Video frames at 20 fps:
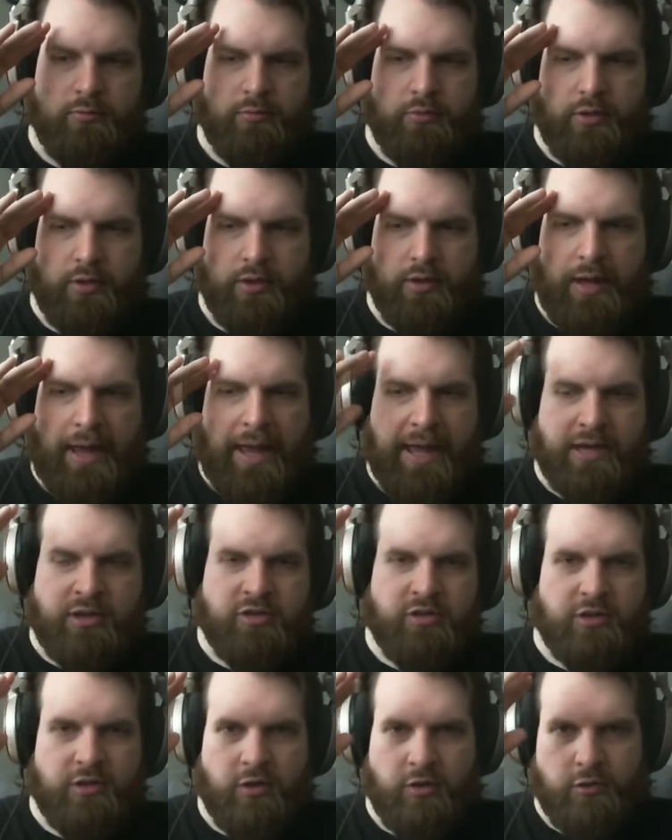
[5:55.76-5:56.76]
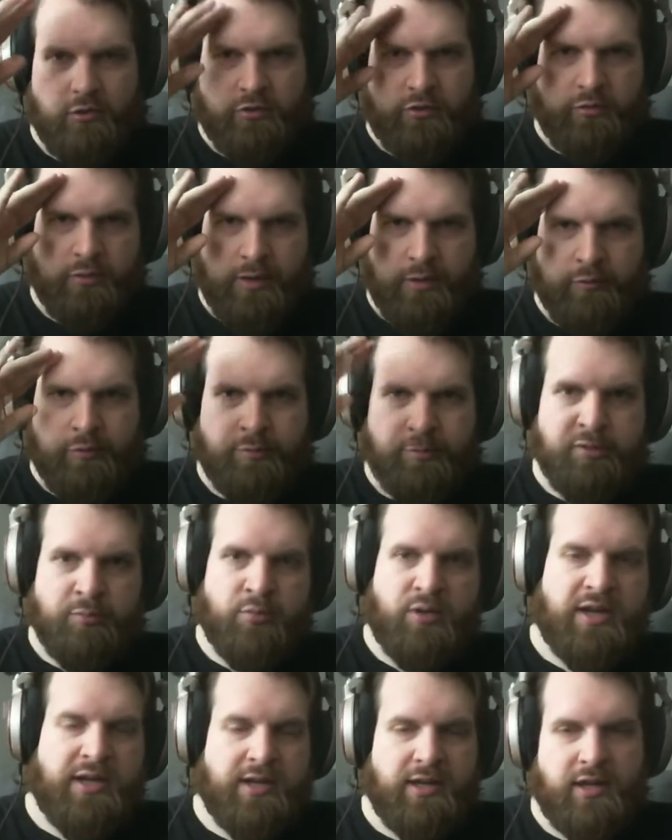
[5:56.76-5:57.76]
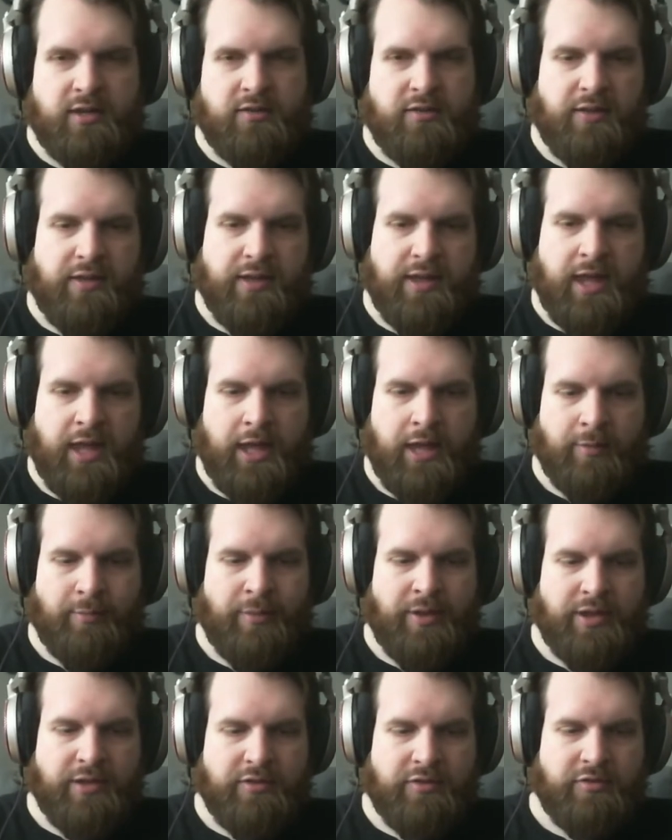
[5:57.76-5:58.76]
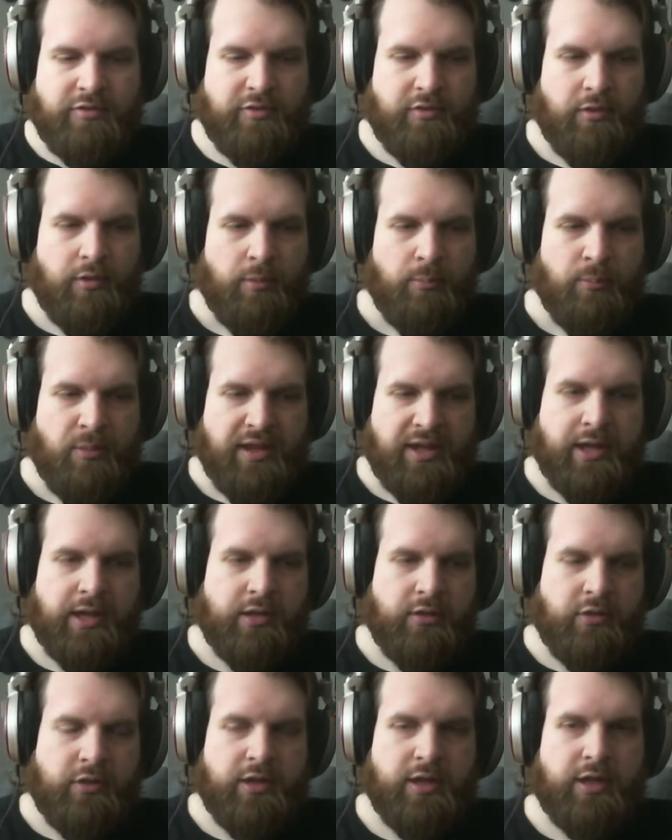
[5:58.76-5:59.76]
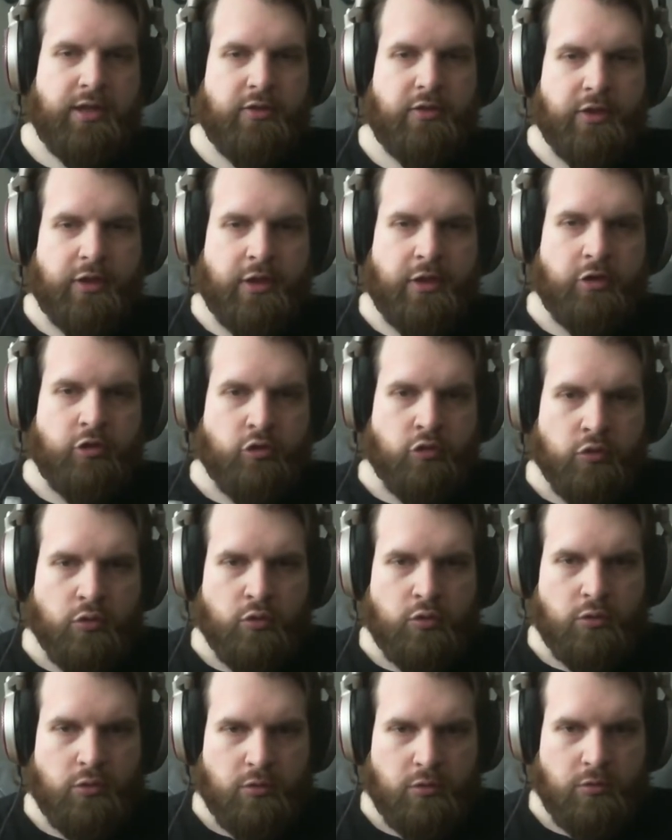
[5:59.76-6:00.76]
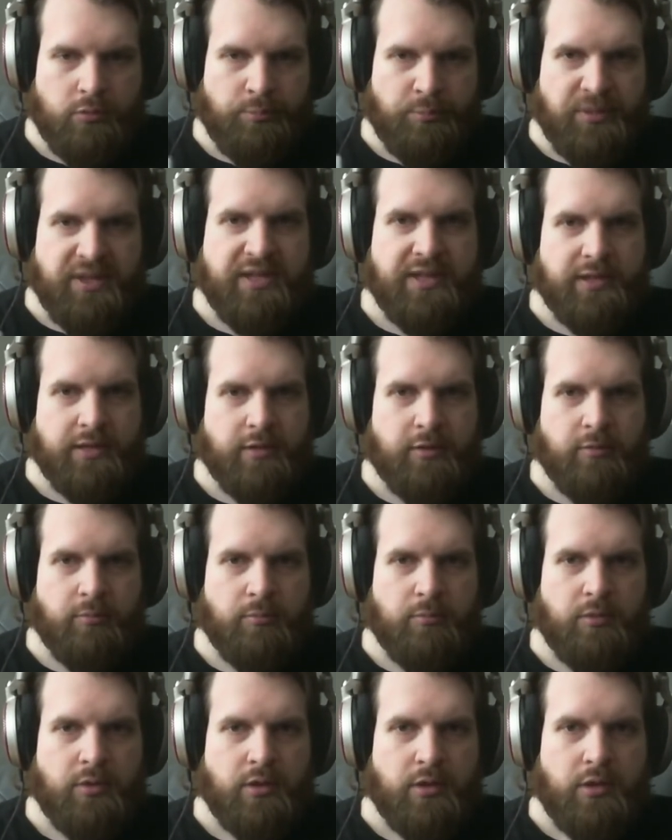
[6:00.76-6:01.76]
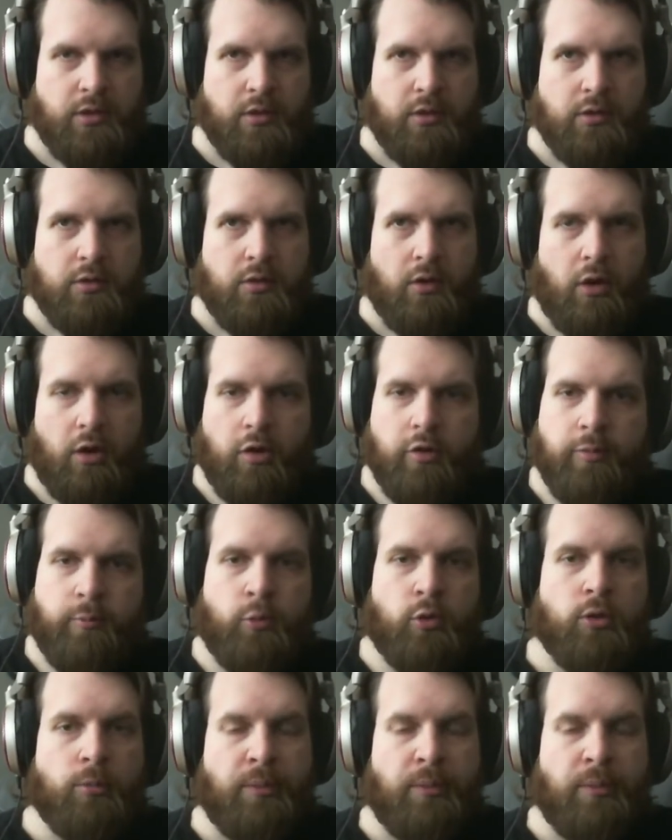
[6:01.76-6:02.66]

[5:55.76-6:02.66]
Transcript: the action goes straight from your brain into the game. It's making the control medium all the more